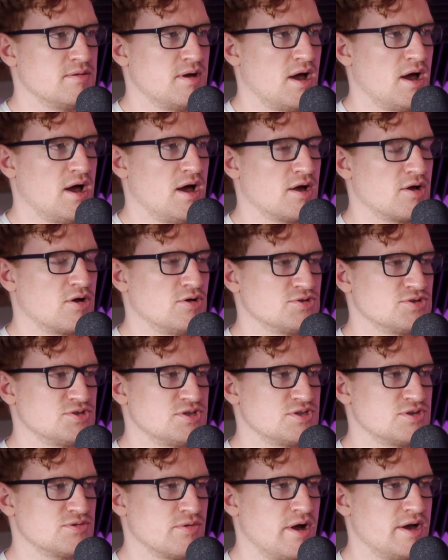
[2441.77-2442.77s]
uh,
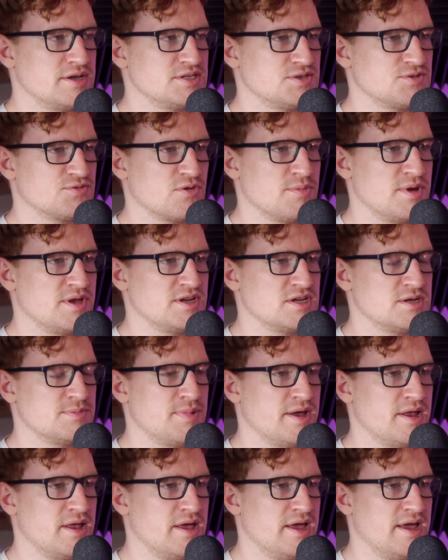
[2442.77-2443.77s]
consciousness arises from
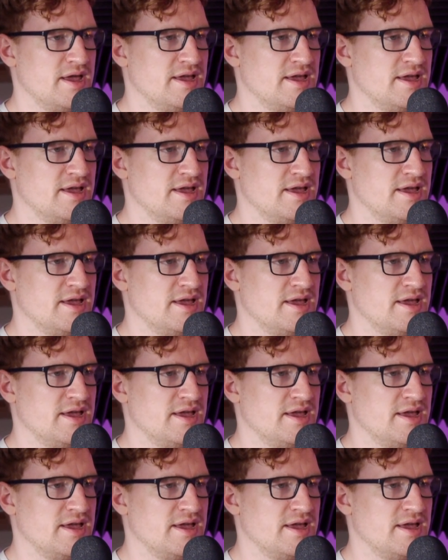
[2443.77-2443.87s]
interdepend-